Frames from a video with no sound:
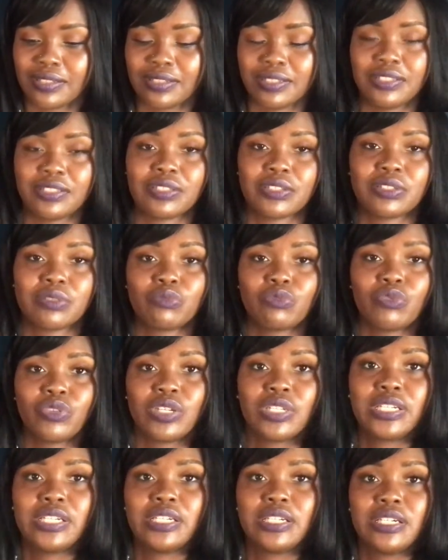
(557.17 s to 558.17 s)
These are some
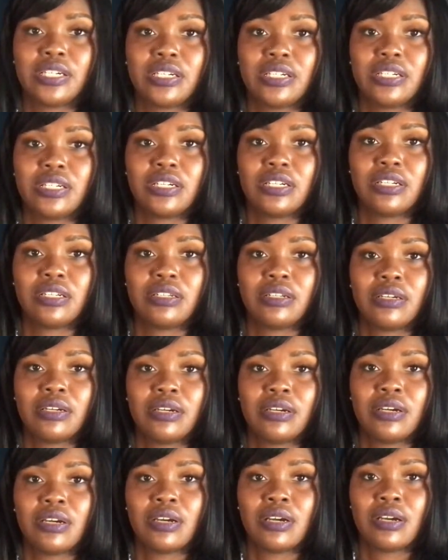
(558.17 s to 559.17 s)
really good
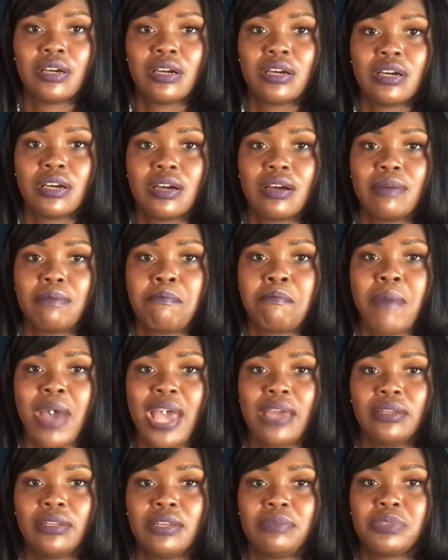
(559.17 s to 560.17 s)

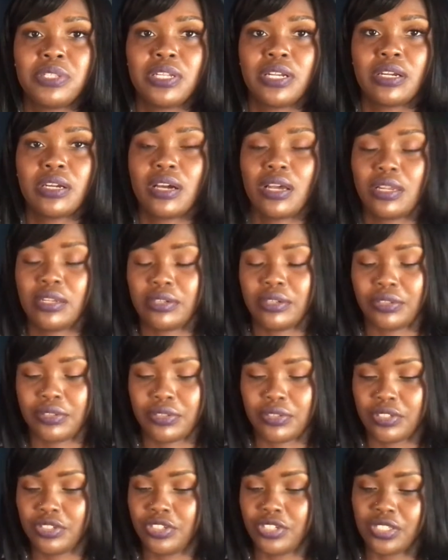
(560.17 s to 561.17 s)
matte lipstick
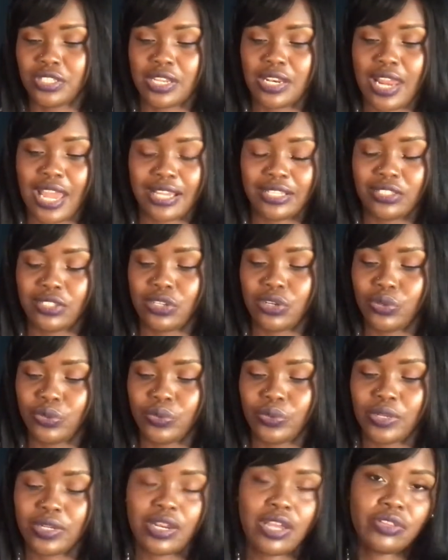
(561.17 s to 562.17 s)
colors. It's just a nice
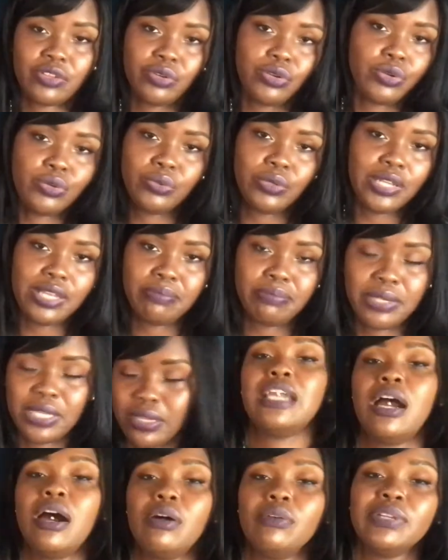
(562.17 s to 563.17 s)
nude, another nude lippy.
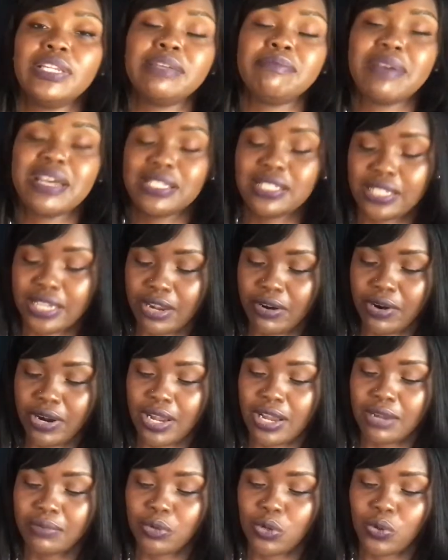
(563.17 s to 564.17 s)
Only mascara
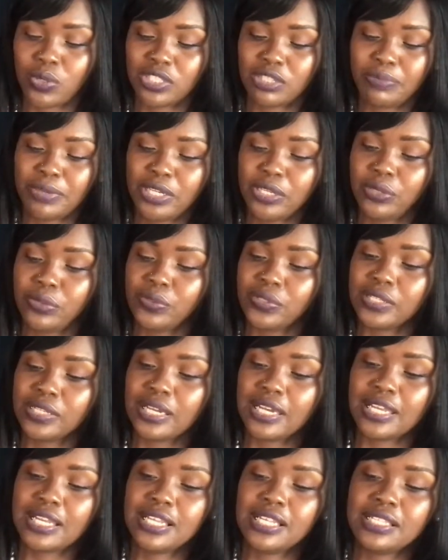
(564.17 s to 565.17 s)
I'm going to be
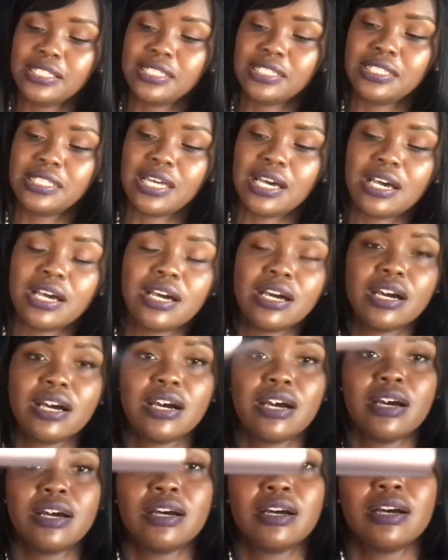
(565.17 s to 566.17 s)
using is
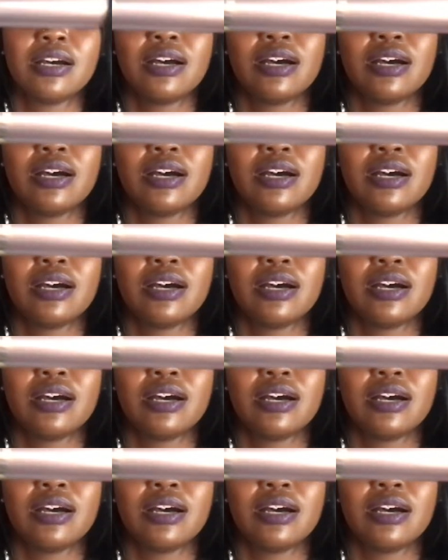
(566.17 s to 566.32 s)
the